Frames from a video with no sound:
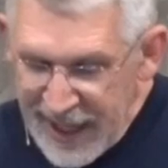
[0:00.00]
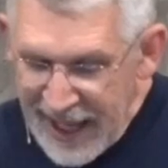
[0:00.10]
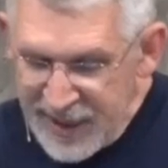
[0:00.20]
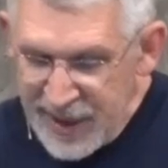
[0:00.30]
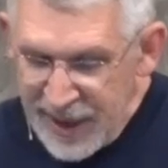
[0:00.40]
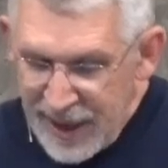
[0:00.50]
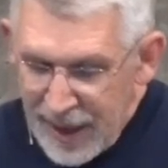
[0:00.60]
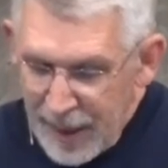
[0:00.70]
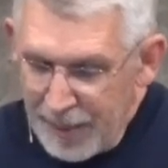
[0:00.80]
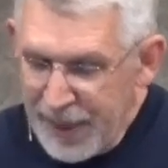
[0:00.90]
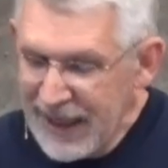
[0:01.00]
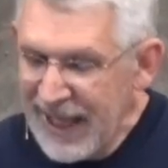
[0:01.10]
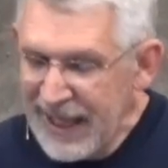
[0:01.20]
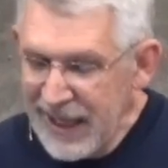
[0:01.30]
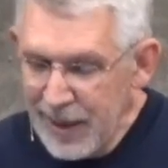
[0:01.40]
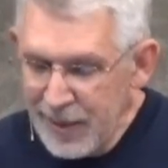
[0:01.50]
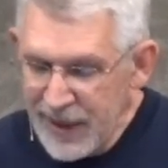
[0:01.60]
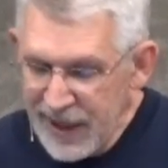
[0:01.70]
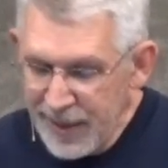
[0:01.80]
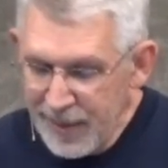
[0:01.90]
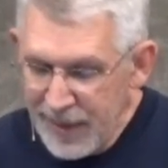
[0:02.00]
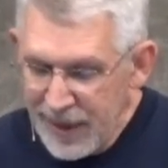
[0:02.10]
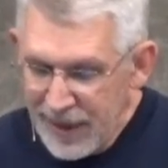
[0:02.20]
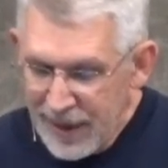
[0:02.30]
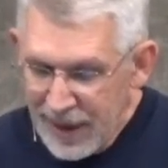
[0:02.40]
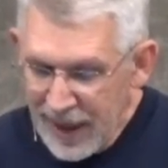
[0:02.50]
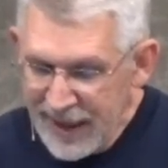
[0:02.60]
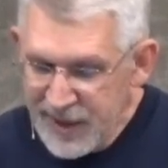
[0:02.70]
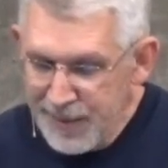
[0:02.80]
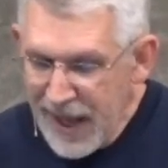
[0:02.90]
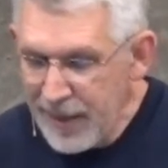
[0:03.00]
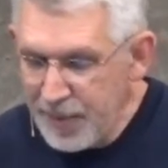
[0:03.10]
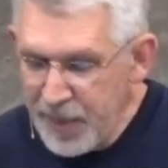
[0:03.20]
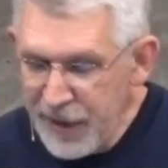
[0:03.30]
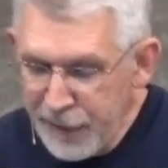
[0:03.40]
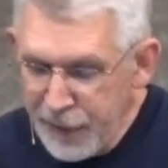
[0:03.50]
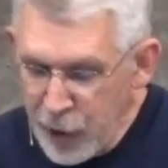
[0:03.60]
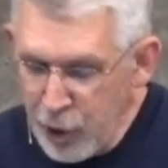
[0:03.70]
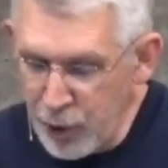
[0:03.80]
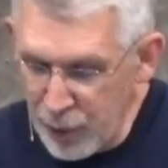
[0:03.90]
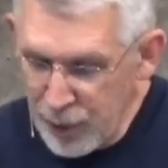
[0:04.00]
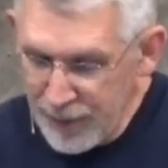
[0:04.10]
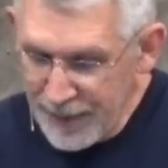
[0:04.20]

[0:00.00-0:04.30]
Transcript: as, but let him, him uh, his men be few,